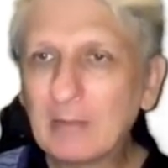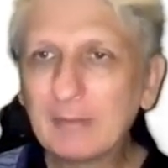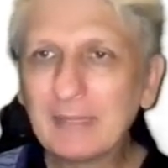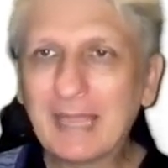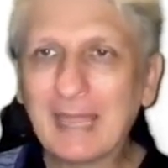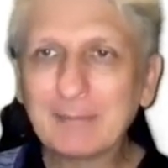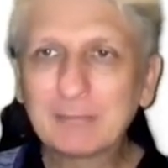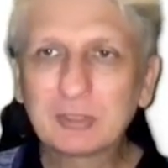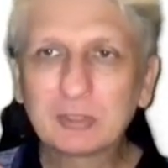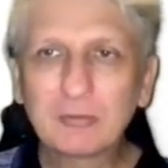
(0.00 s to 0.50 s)

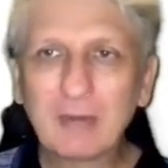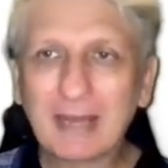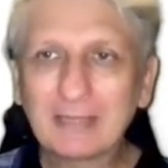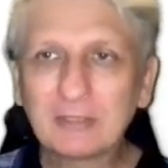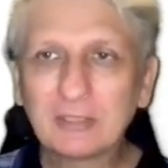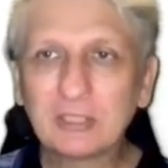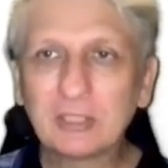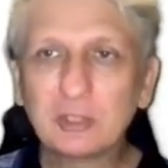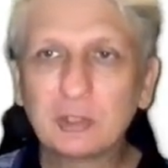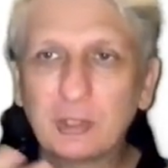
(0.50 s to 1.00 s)
can now
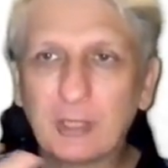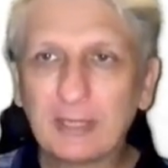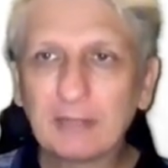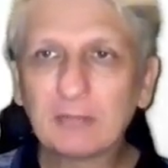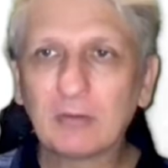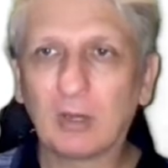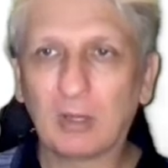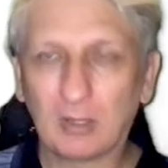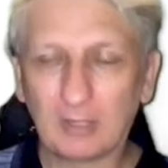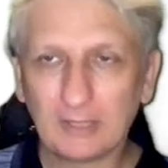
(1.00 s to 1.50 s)
be
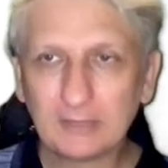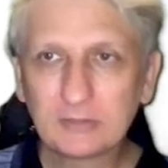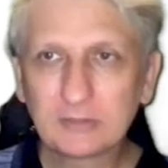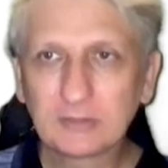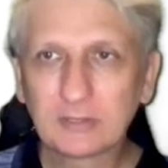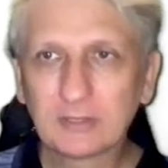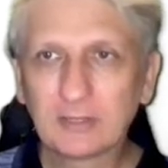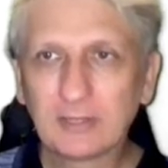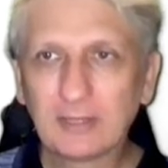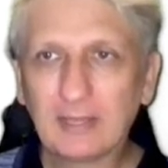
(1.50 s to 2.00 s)
abstracted and
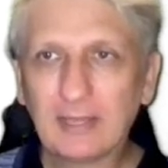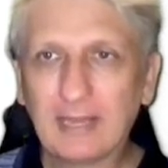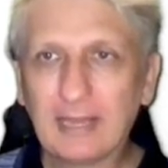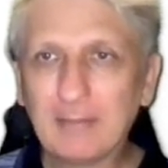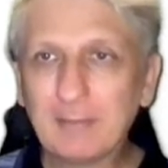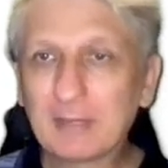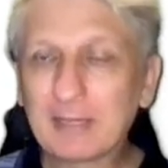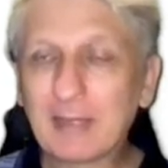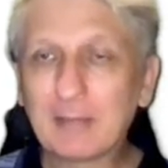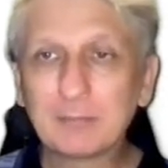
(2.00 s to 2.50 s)

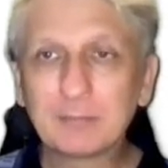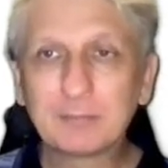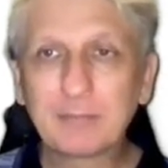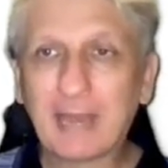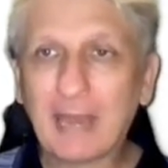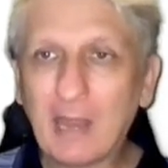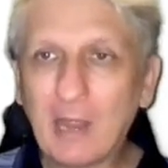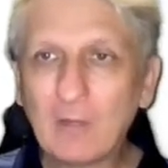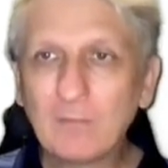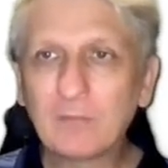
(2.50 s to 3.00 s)
generalized
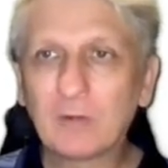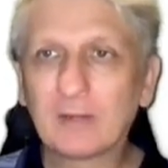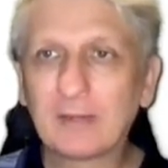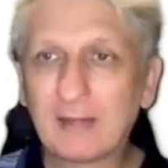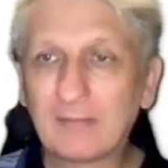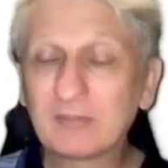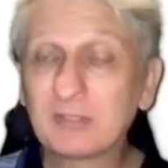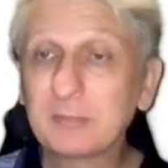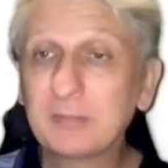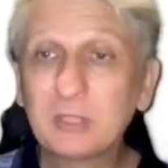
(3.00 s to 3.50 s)
and become
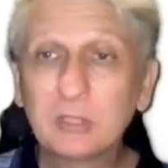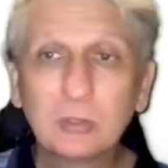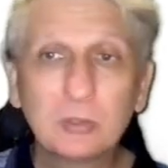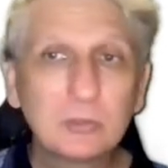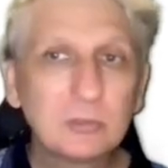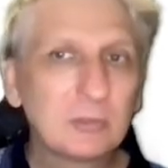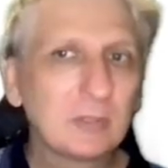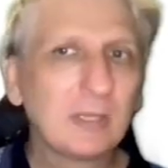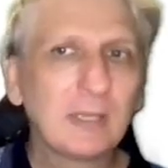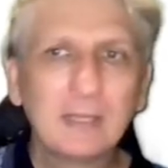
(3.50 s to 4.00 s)
powerful
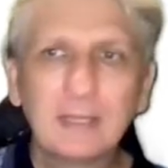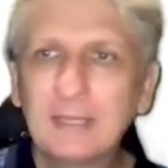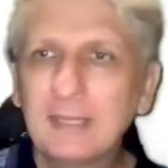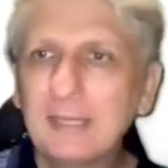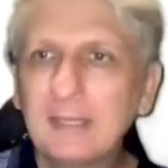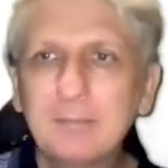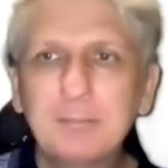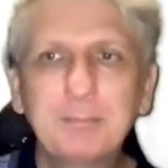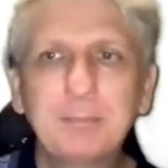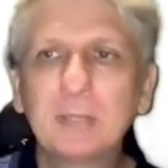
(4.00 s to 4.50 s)
enough to be
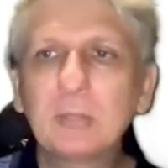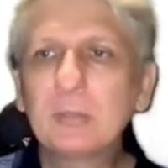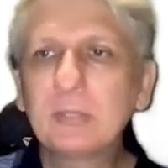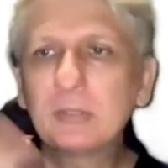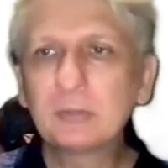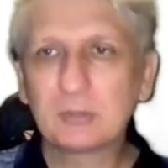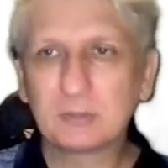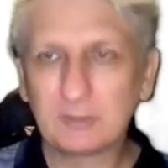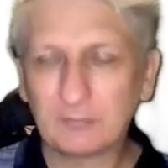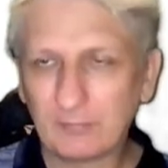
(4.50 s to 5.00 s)
used
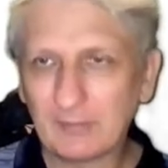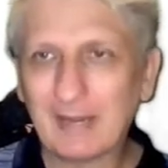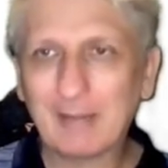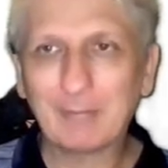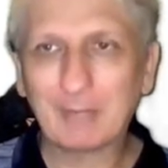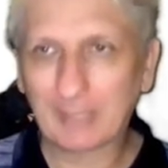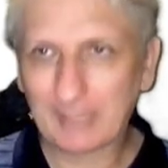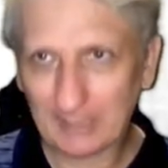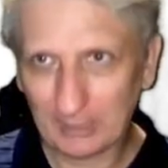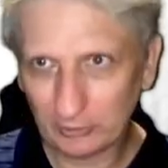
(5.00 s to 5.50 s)
in
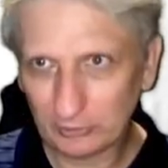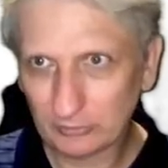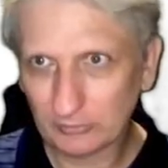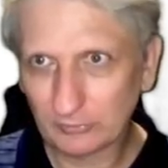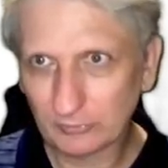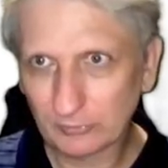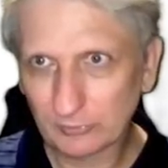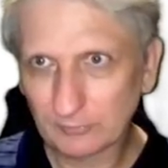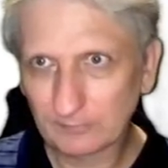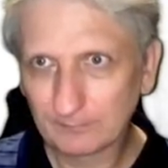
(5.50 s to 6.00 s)
billions of different
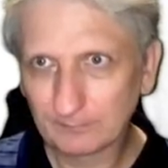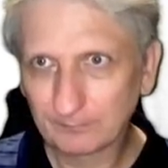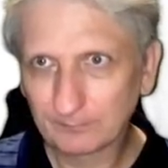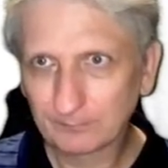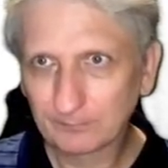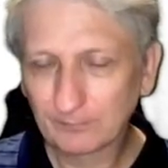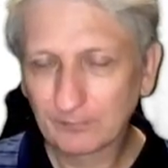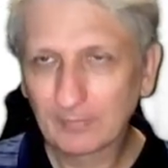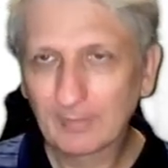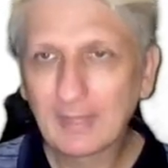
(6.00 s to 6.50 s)

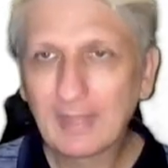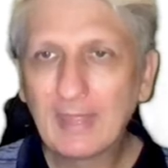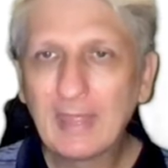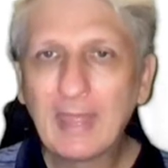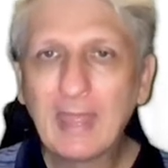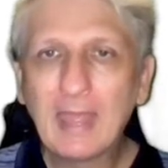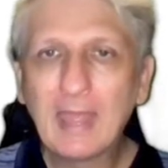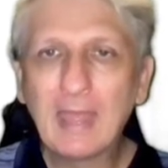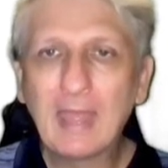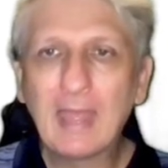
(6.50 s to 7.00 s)
applications.
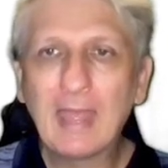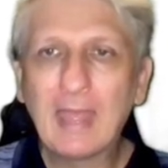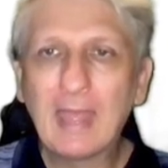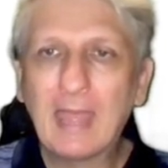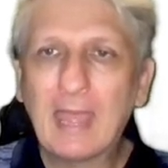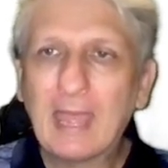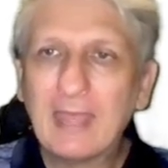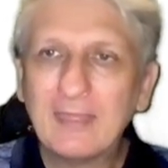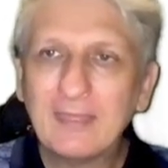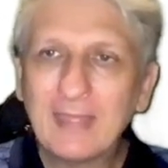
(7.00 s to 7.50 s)

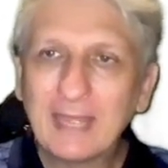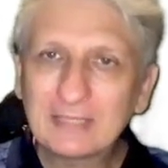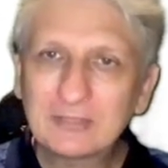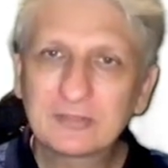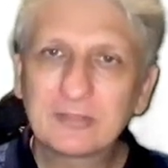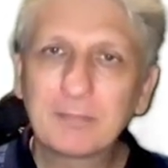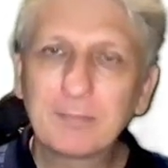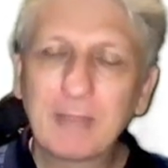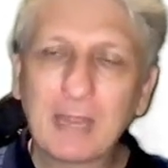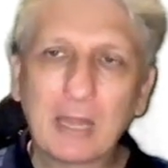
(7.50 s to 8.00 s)

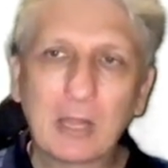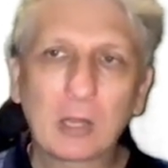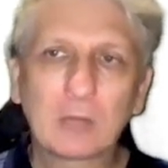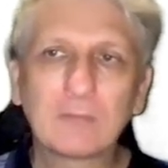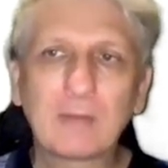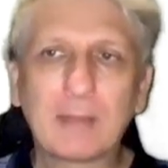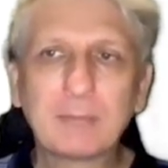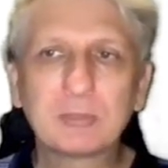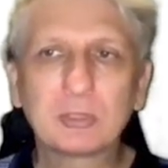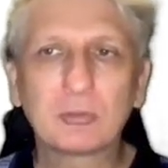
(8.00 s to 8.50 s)
And
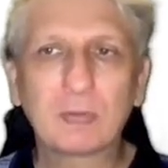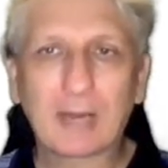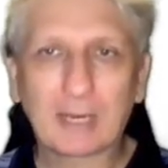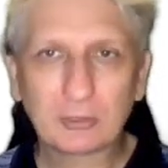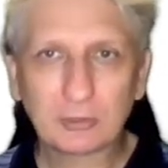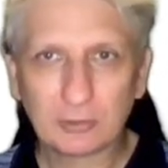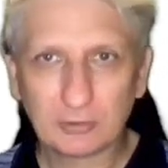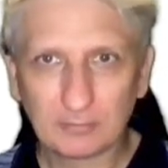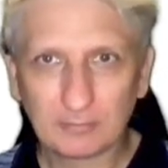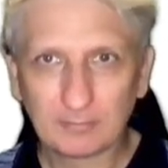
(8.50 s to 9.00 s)
that's the power
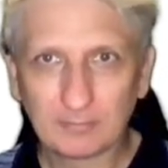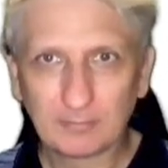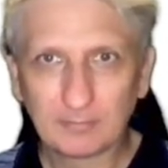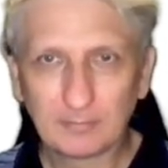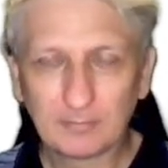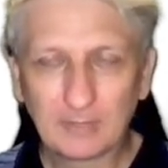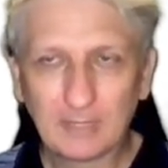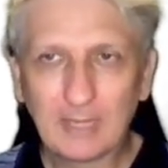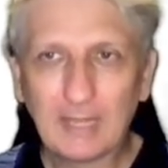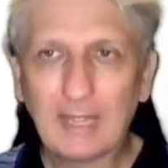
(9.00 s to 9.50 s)
of
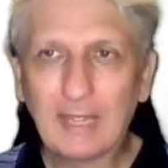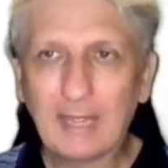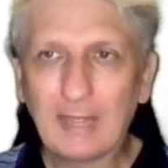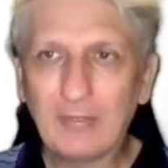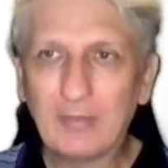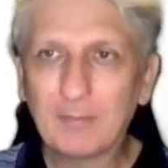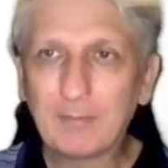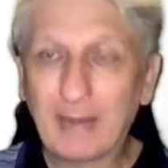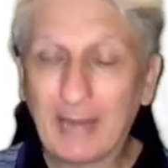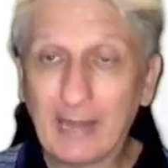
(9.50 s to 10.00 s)
abstraction
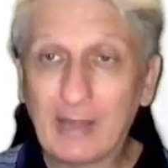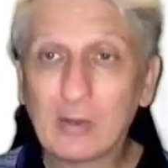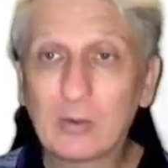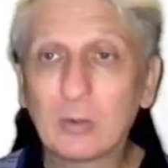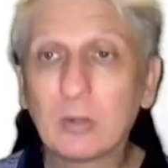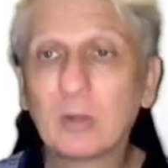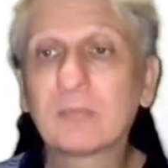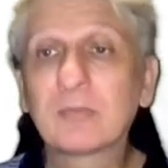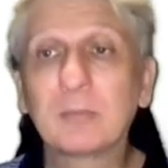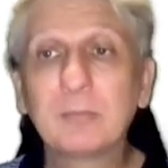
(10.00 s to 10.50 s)

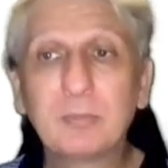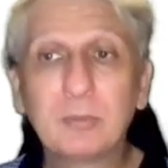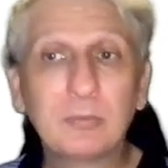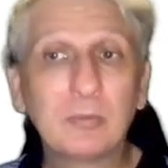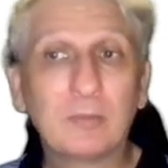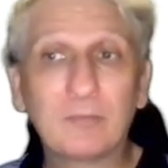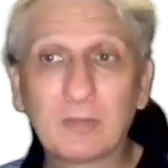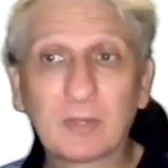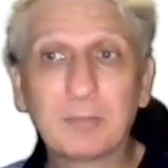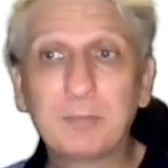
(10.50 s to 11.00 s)
and the
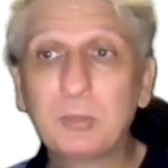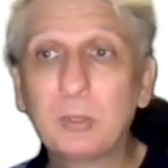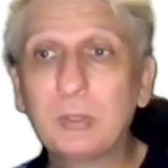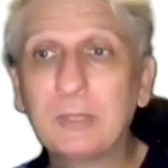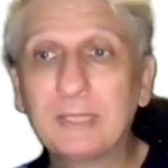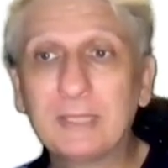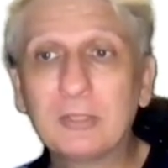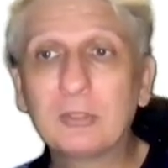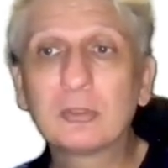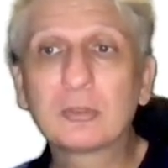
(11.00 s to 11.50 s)
power of,
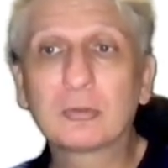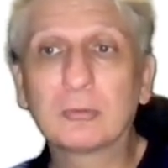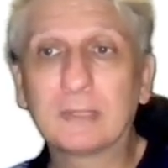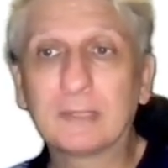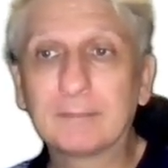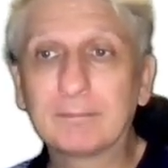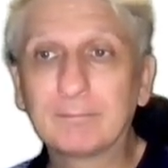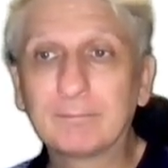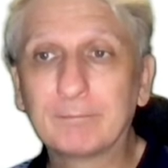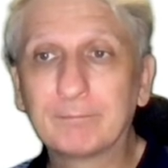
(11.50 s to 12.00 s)
of the
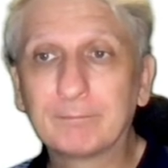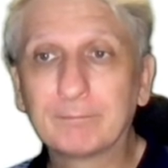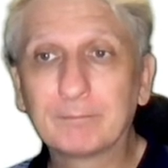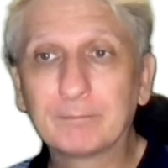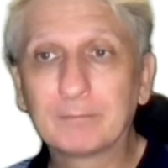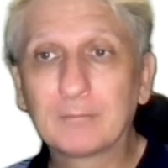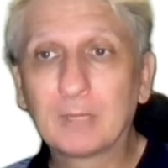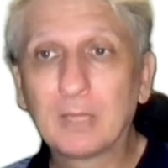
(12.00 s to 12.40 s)
computing industry.